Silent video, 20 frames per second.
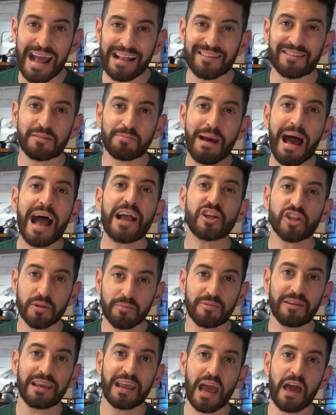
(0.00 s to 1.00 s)
and smash
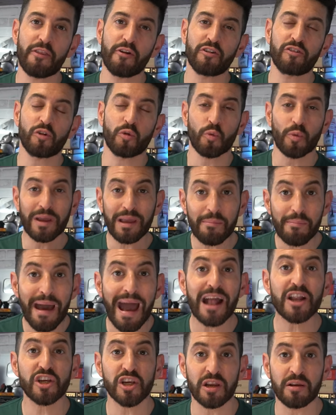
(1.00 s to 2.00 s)
them together to
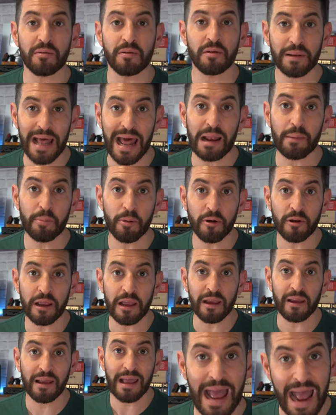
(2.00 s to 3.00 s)
reimagine banana
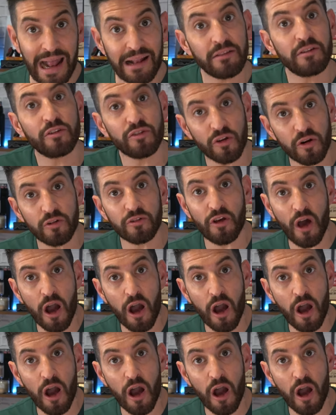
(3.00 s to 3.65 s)
pudding and dessert